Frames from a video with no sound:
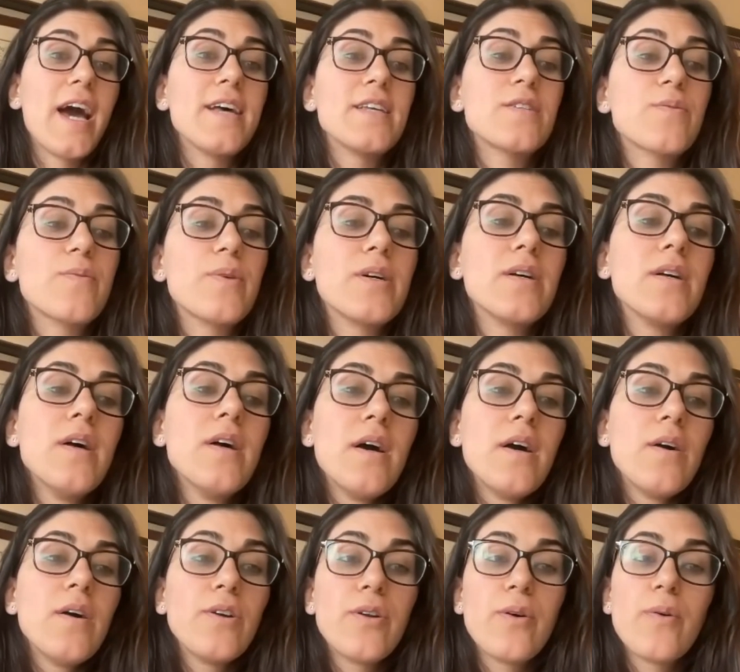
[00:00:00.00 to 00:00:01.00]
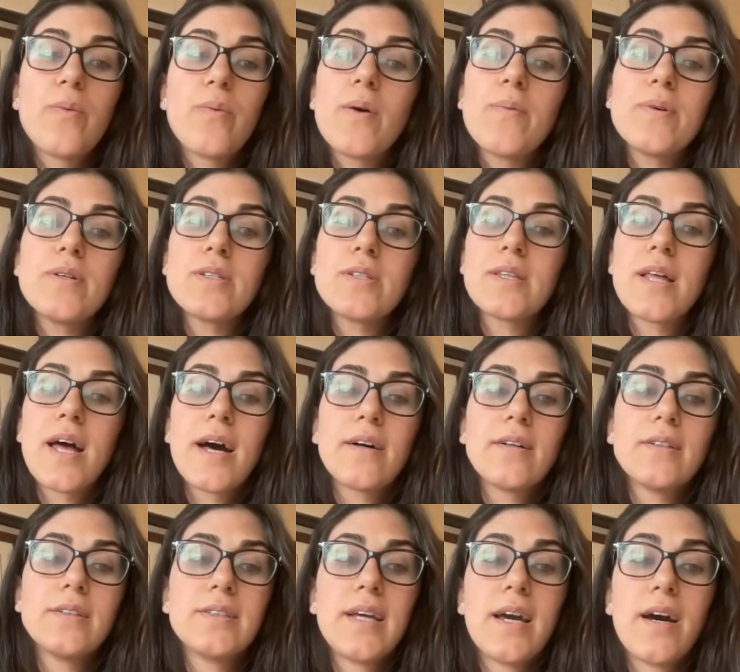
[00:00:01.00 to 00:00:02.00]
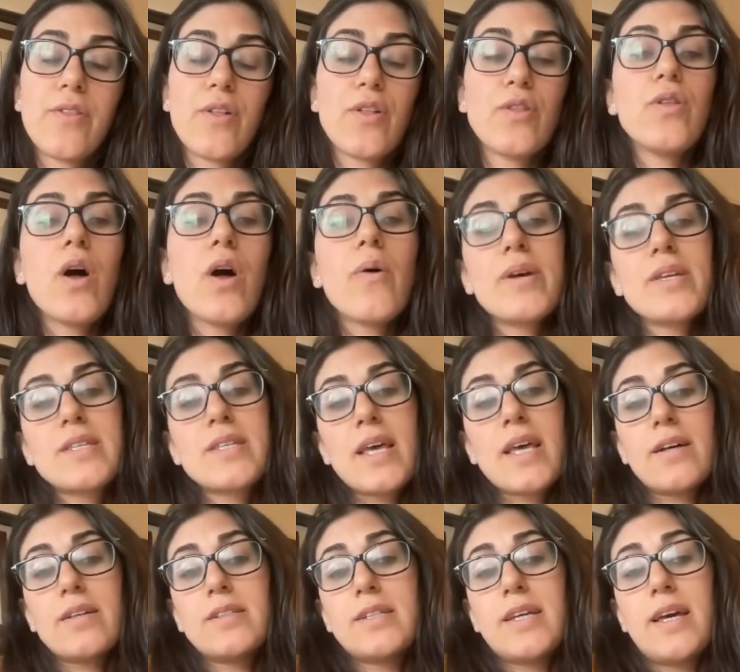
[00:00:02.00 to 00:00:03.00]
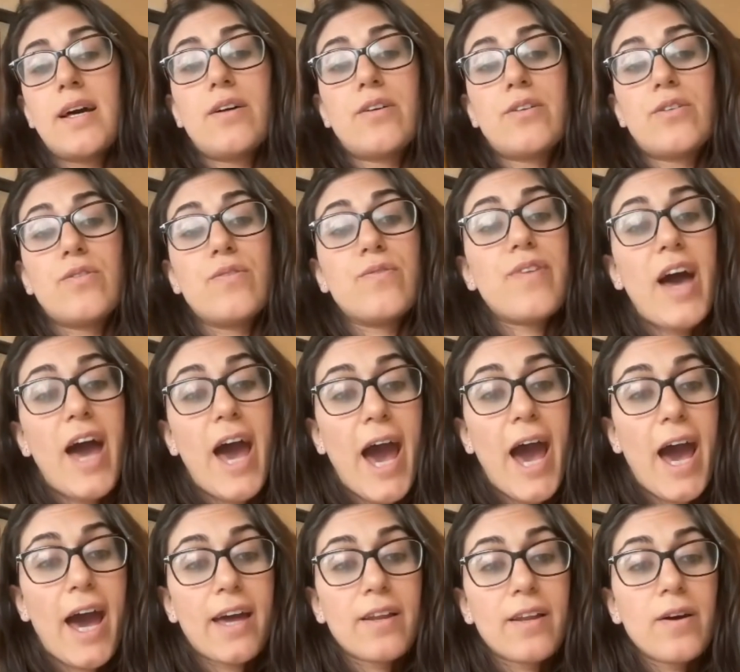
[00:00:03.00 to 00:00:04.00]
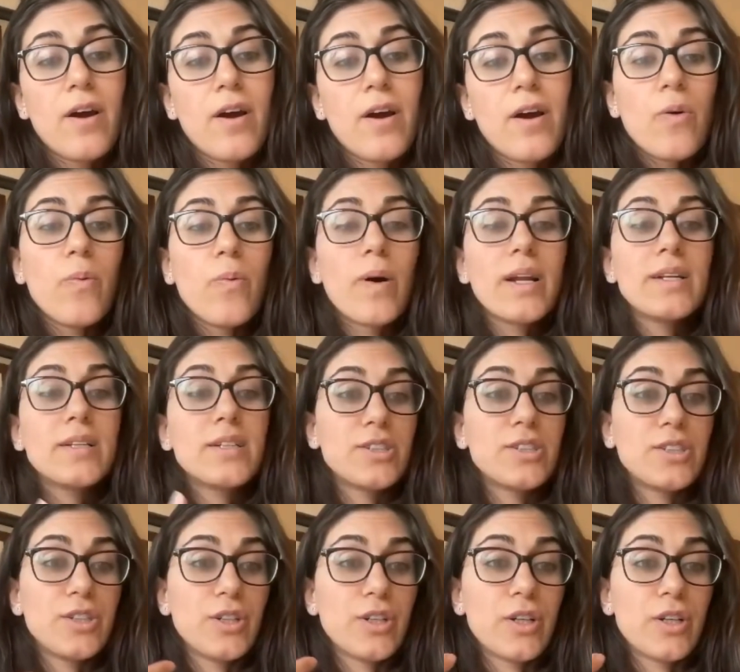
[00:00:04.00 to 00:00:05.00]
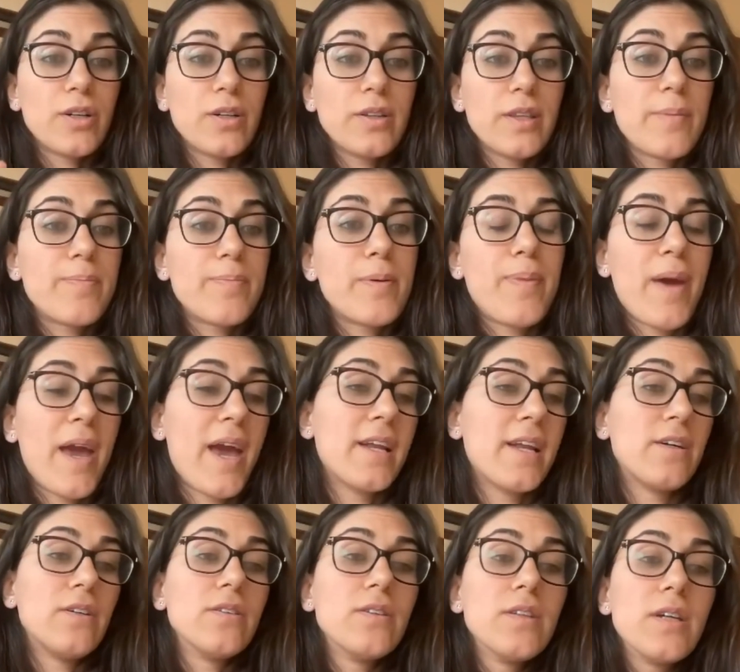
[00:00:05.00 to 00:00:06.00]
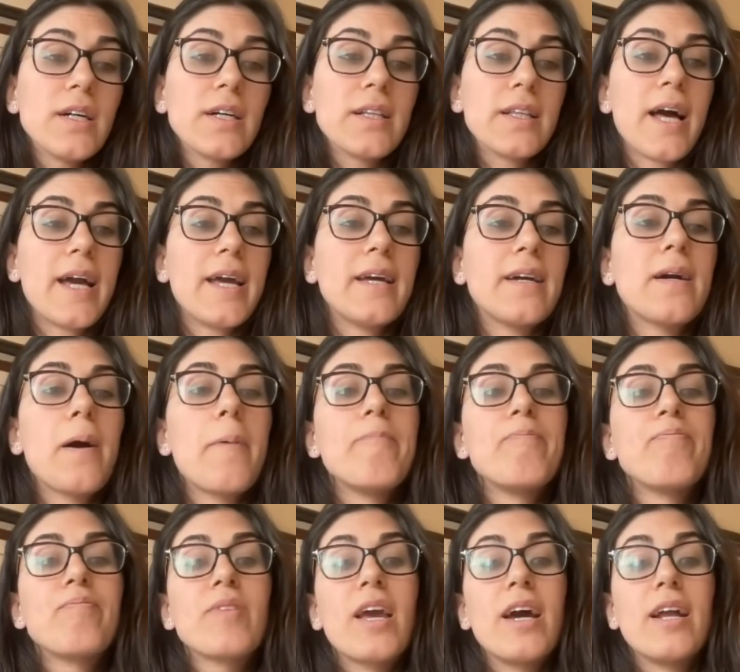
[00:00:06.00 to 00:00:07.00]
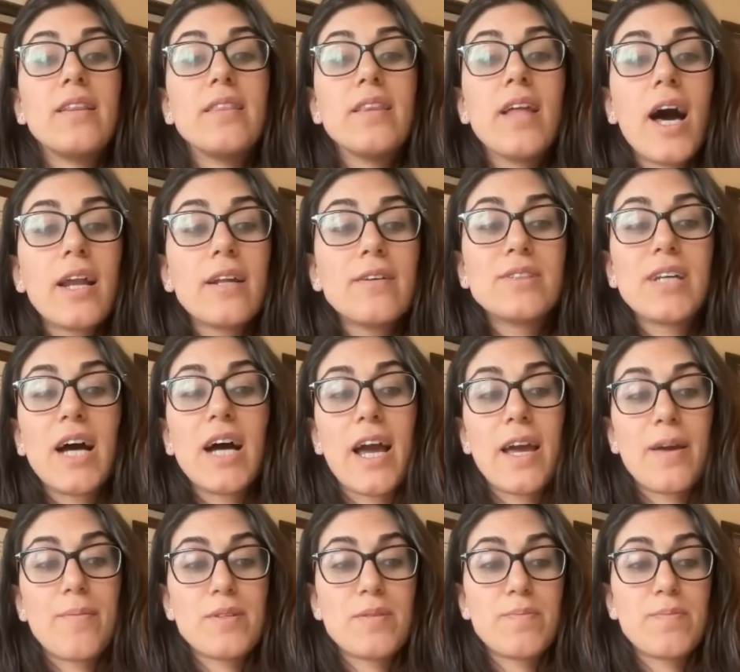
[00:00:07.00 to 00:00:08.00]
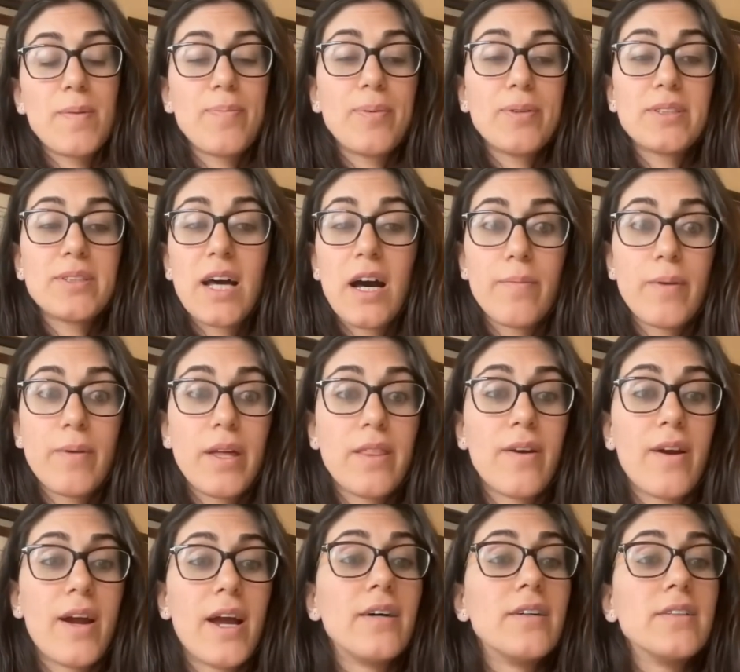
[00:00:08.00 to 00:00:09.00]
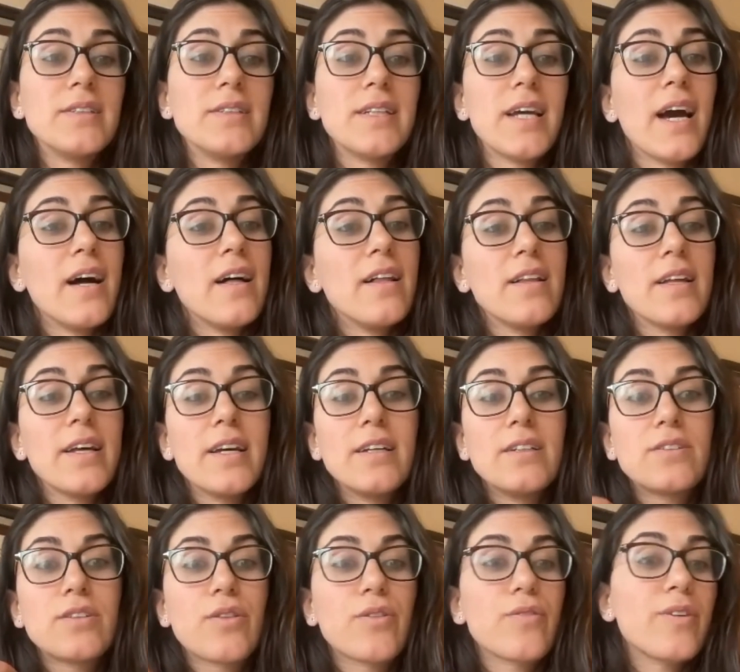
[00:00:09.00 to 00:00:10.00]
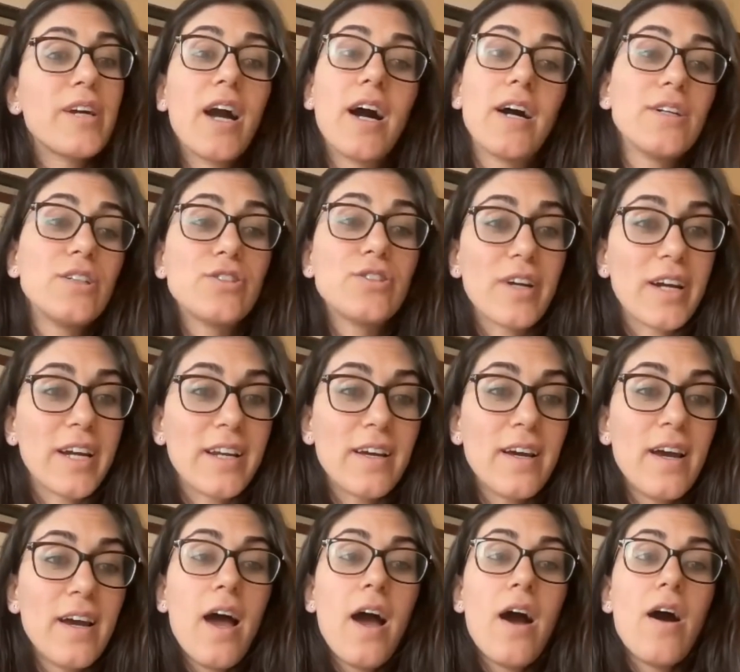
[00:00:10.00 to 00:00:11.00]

ask, well, what was the LDL, the lowest LDL you've had? What does your lipid panel look like? And a lot of times people tell me their LDL is 300